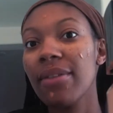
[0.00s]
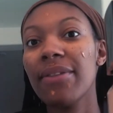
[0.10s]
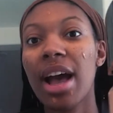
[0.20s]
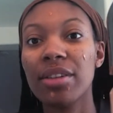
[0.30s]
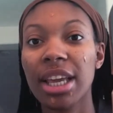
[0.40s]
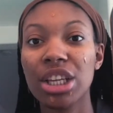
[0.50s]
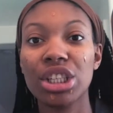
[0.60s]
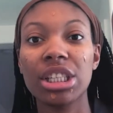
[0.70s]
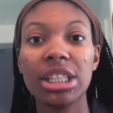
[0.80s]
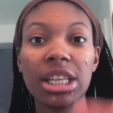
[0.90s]

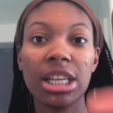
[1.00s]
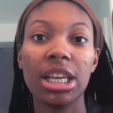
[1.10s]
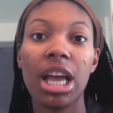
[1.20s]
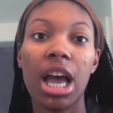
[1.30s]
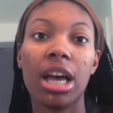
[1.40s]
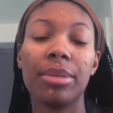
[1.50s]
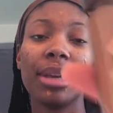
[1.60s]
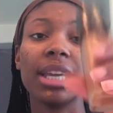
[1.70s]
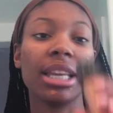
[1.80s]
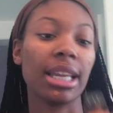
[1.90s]
foundation
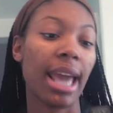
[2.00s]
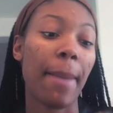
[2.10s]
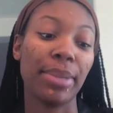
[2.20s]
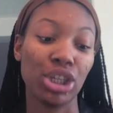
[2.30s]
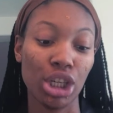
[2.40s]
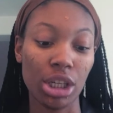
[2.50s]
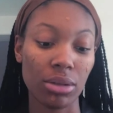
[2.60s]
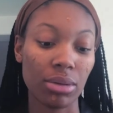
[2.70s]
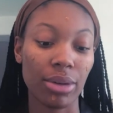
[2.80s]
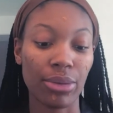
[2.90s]
in
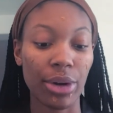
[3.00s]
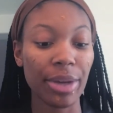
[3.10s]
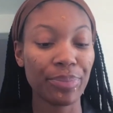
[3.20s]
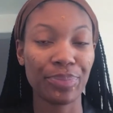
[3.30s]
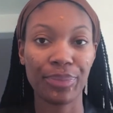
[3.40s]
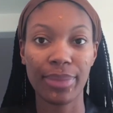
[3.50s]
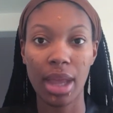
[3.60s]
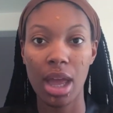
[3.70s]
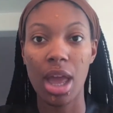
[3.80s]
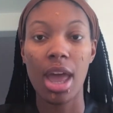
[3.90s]
Cappuccino 340,
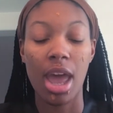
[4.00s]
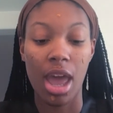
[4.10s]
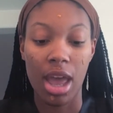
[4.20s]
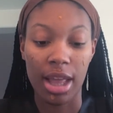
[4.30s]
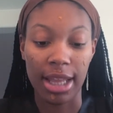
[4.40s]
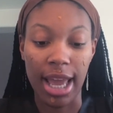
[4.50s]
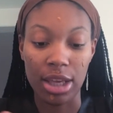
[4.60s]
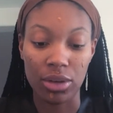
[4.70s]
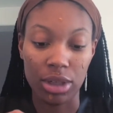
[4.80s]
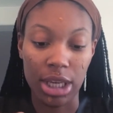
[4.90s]
and that
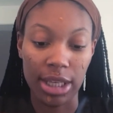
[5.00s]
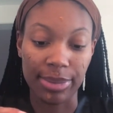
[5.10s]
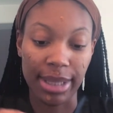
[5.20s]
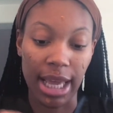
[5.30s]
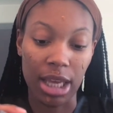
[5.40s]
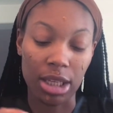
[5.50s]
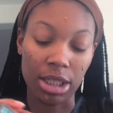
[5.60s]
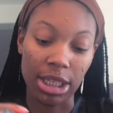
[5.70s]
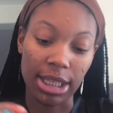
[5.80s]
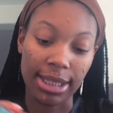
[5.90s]
usually gives me like a
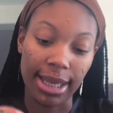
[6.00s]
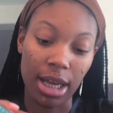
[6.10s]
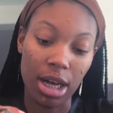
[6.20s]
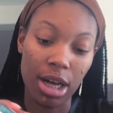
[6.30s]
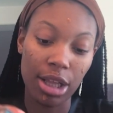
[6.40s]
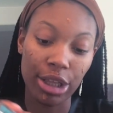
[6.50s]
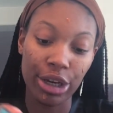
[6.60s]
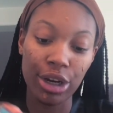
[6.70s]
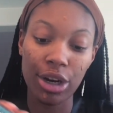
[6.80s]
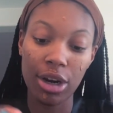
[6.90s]
decent
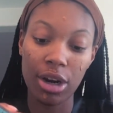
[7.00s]
color.